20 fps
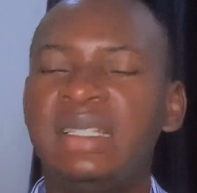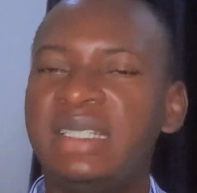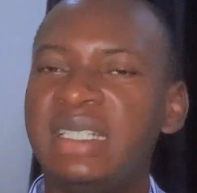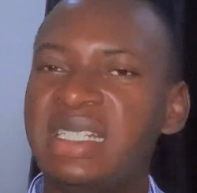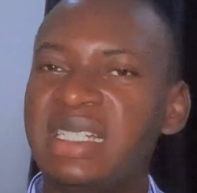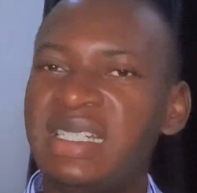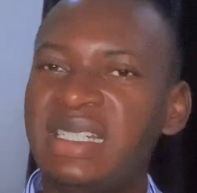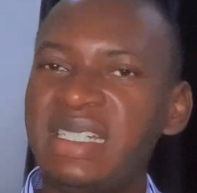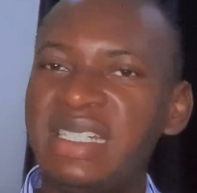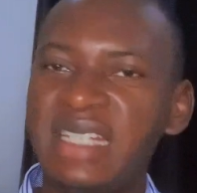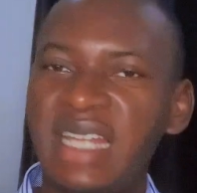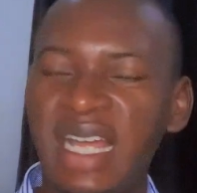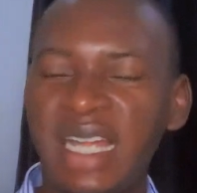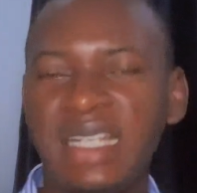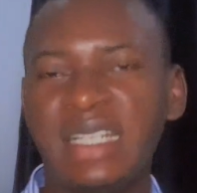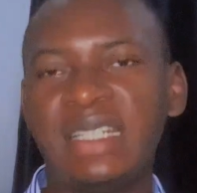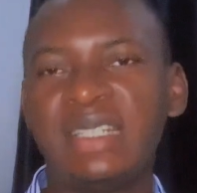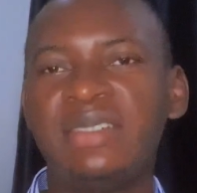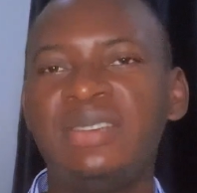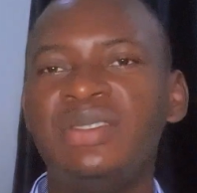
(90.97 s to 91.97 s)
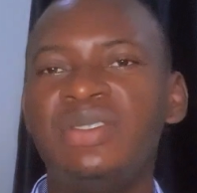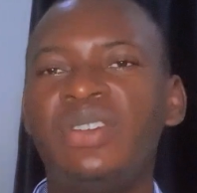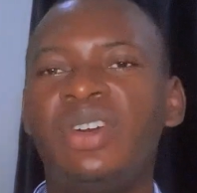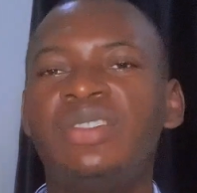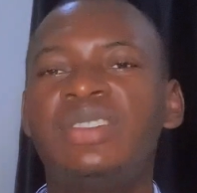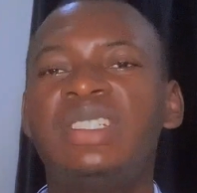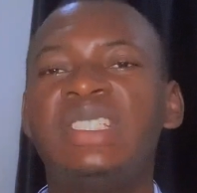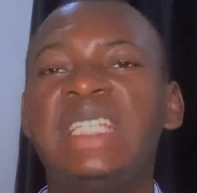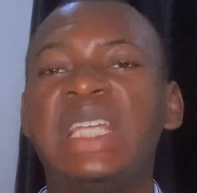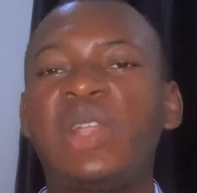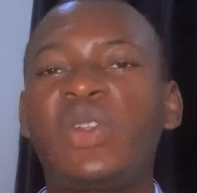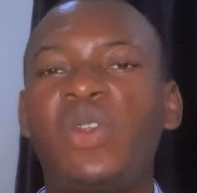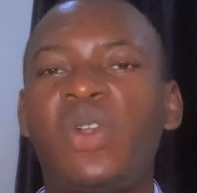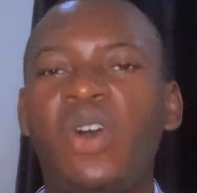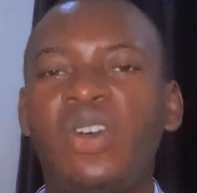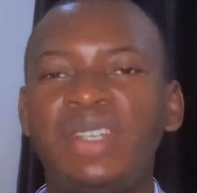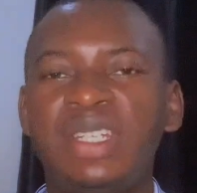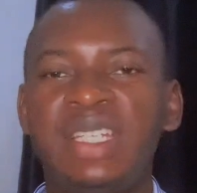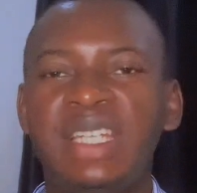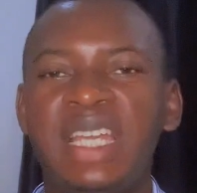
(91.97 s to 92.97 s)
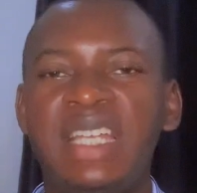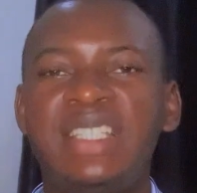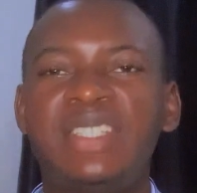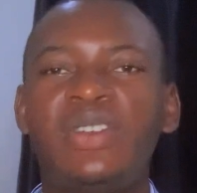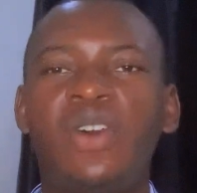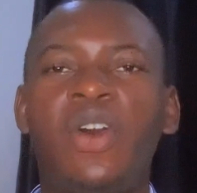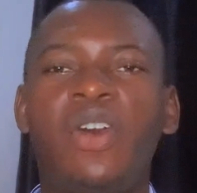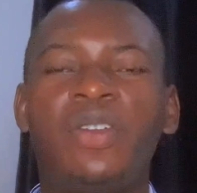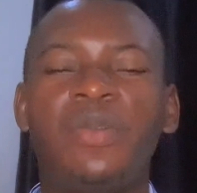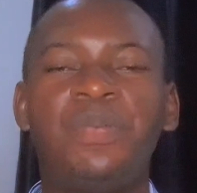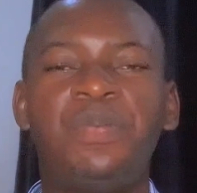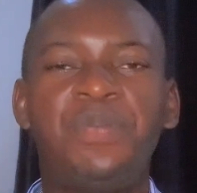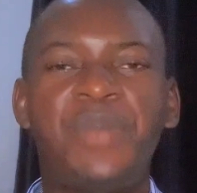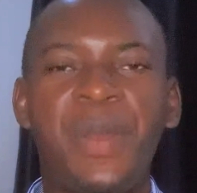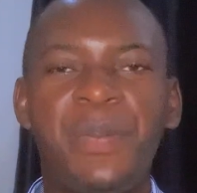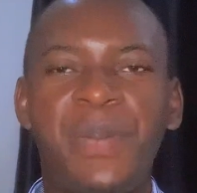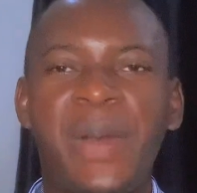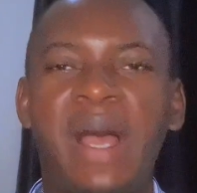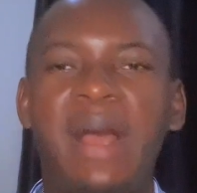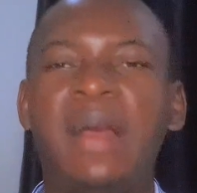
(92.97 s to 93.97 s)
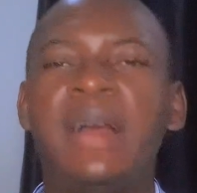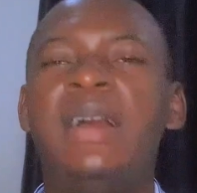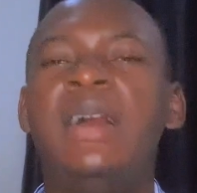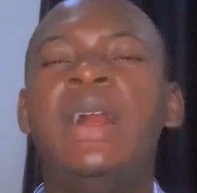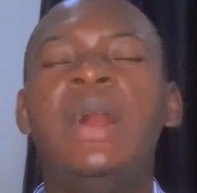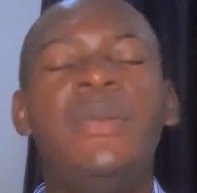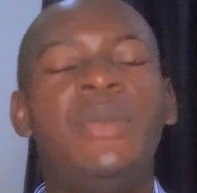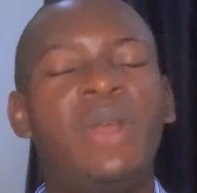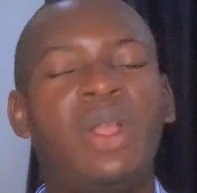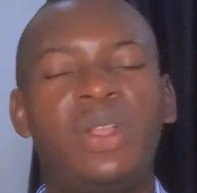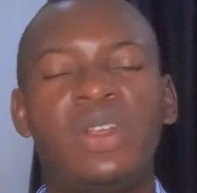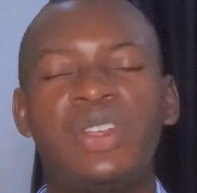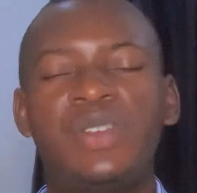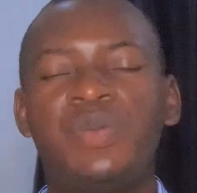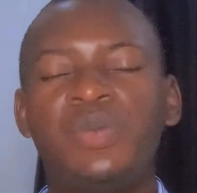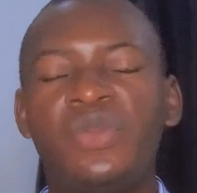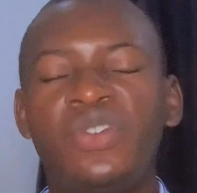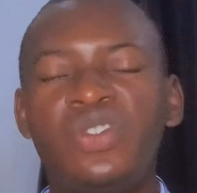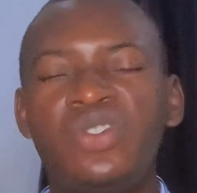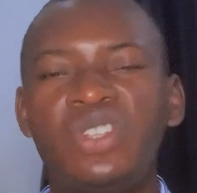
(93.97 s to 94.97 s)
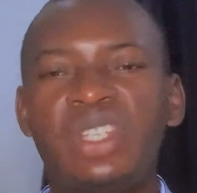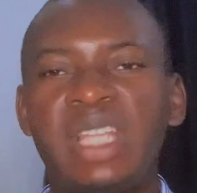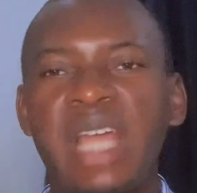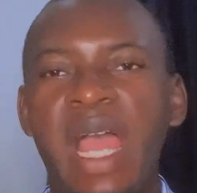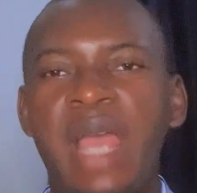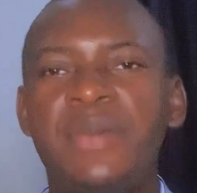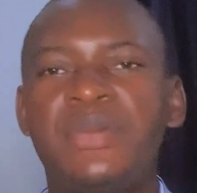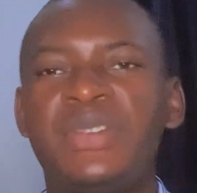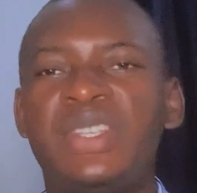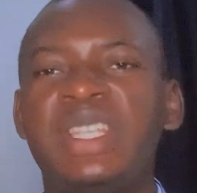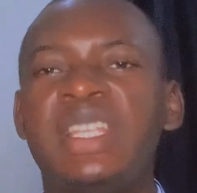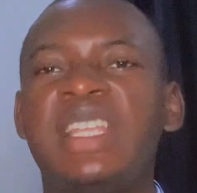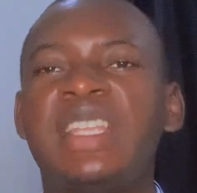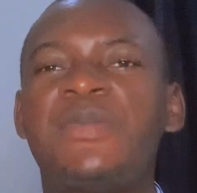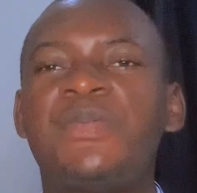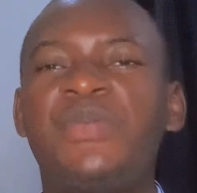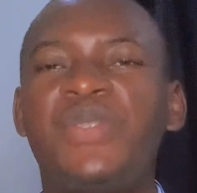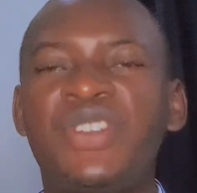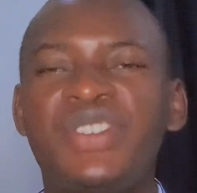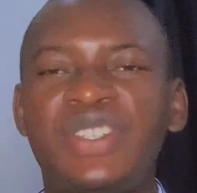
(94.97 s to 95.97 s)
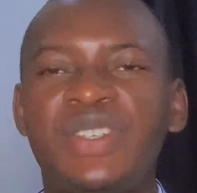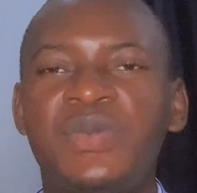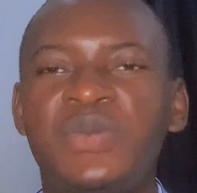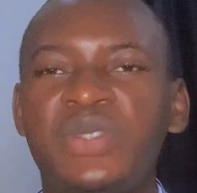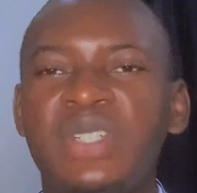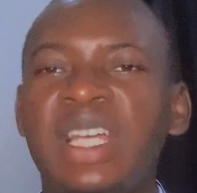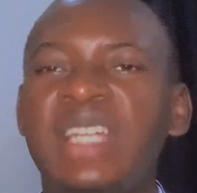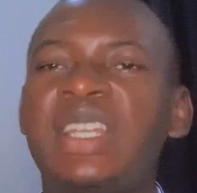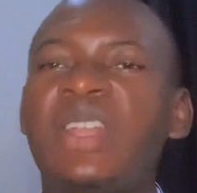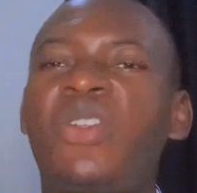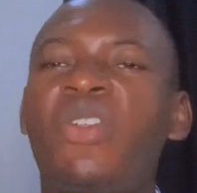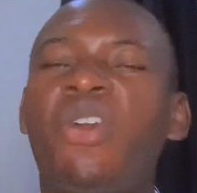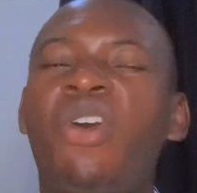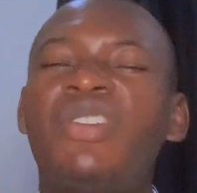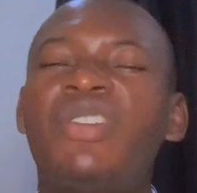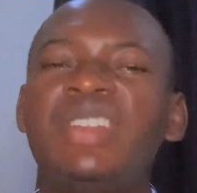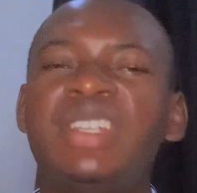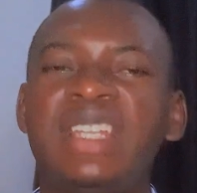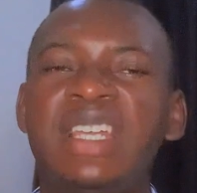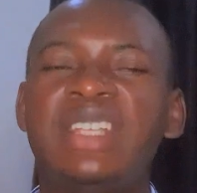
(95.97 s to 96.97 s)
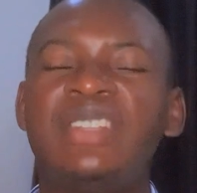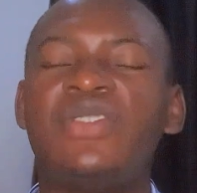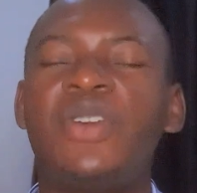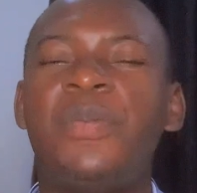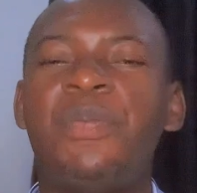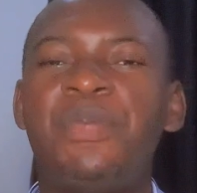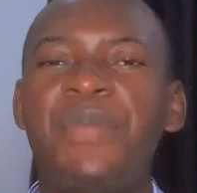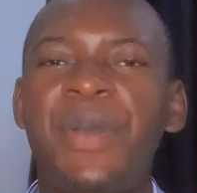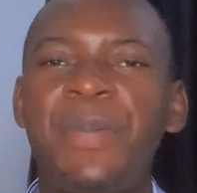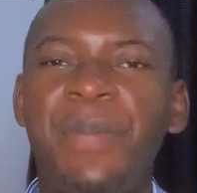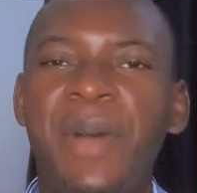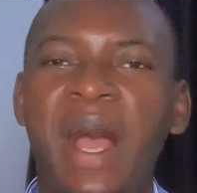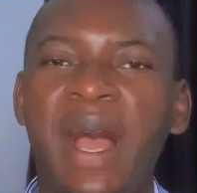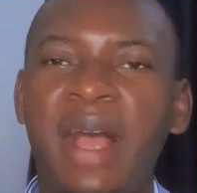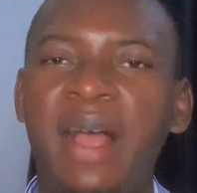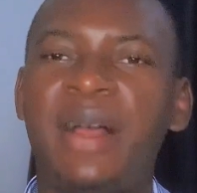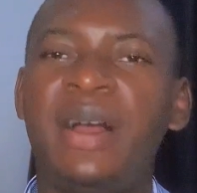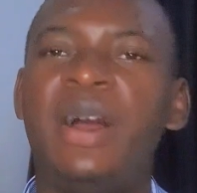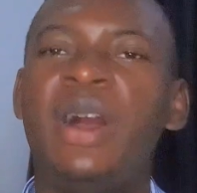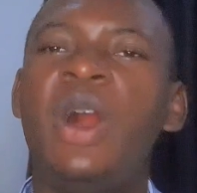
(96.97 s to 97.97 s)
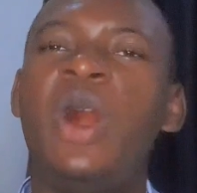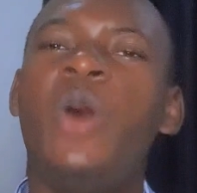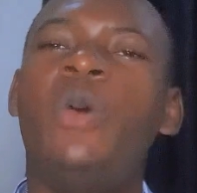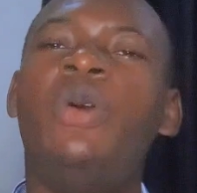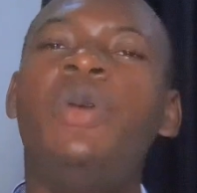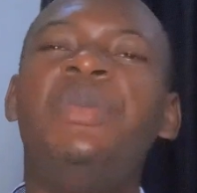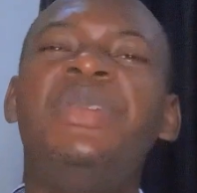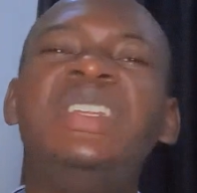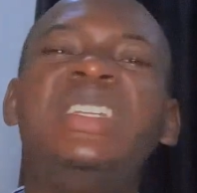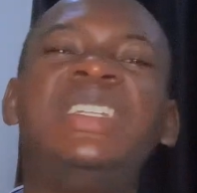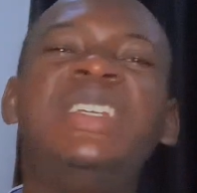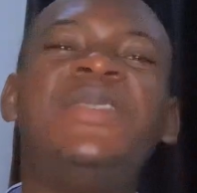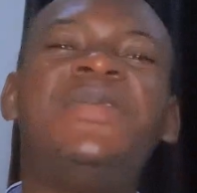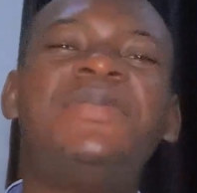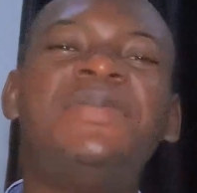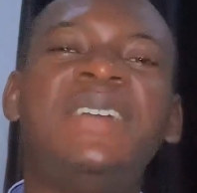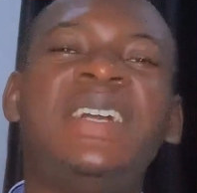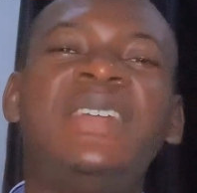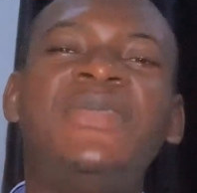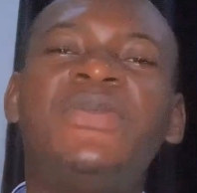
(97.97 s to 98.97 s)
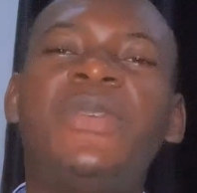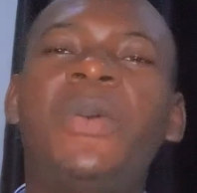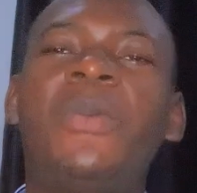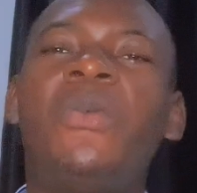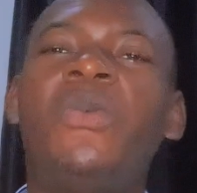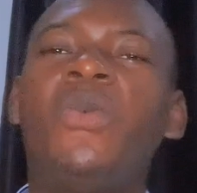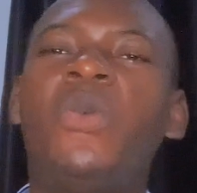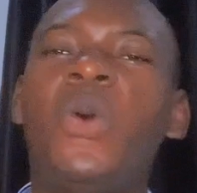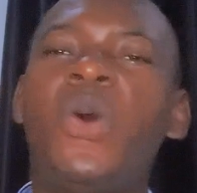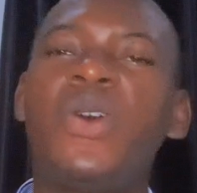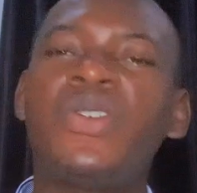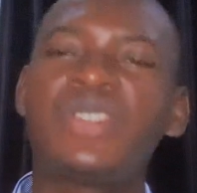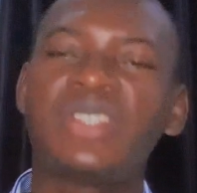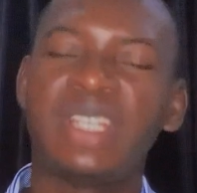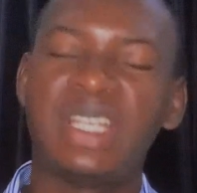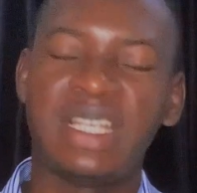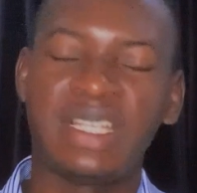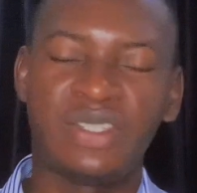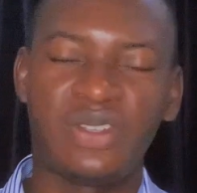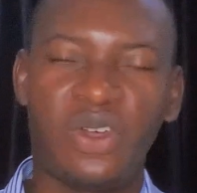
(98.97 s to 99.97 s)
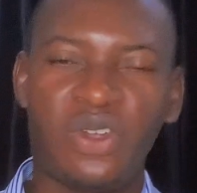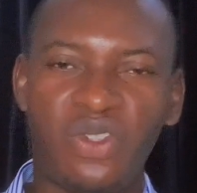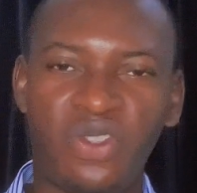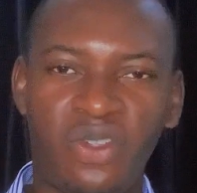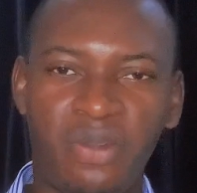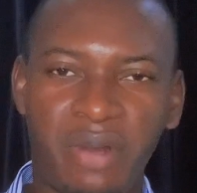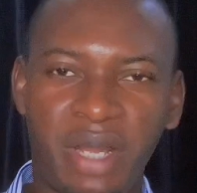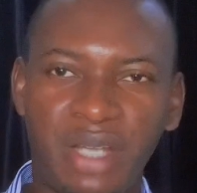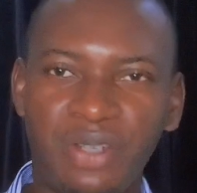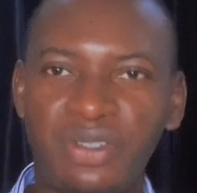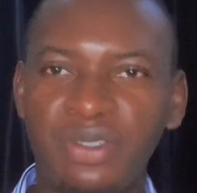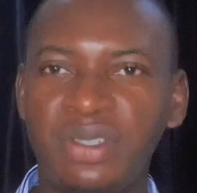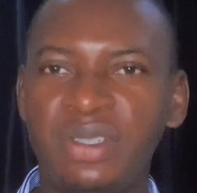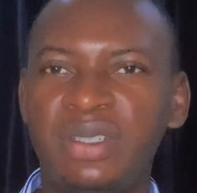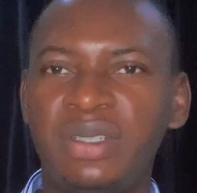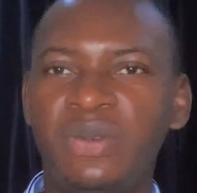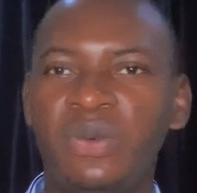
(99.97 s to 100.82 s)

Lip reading: the land, not the coordinates on paper, because most times it is possible that the coordinates on paper will be different from what is on ground.